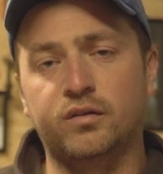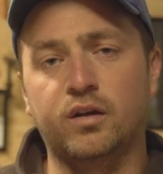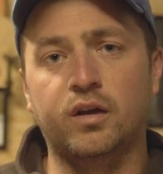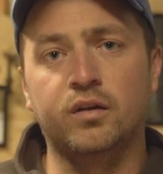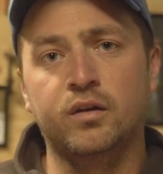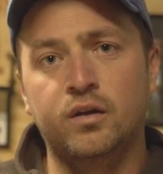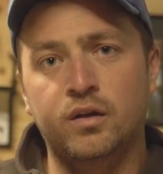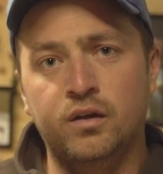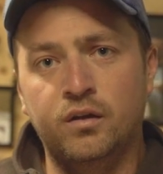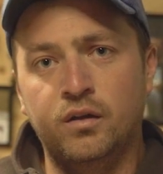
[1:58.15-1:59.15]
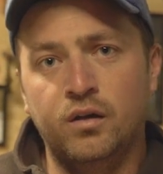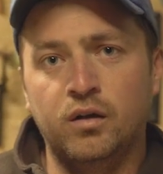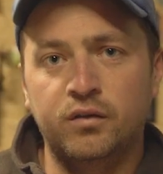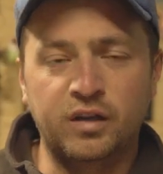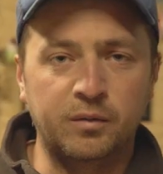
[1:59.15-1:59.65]
So
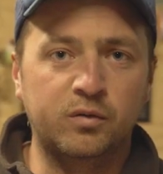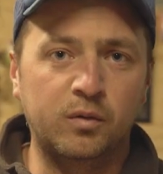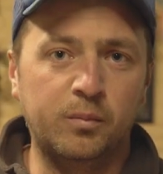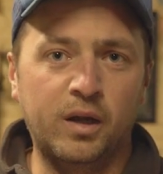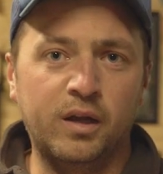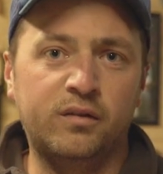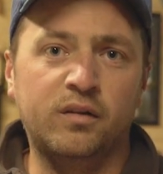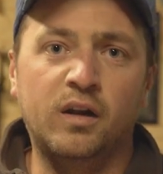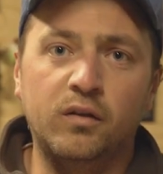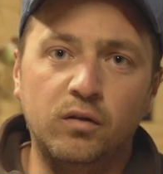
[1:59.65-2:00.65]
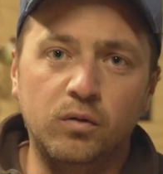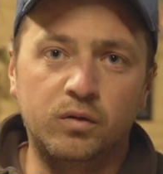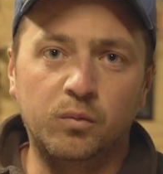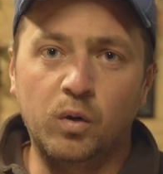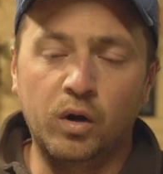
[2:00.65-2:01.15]
some swim baits and other
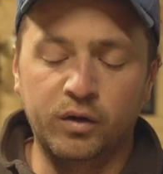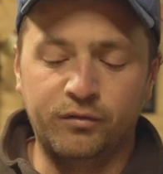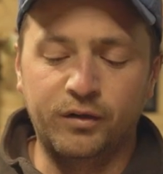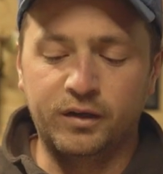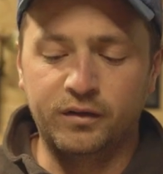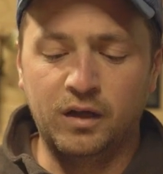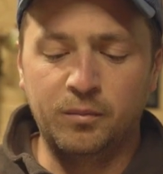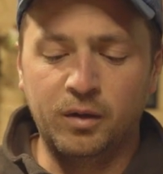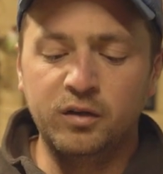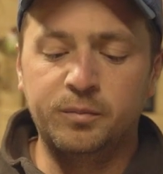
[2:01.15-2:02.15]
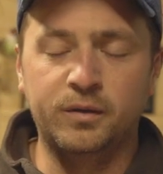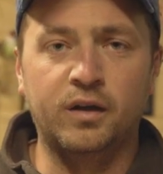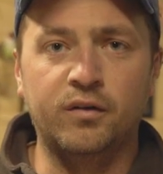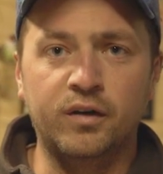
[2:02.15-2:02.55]
lures, it won't affect it that much, but there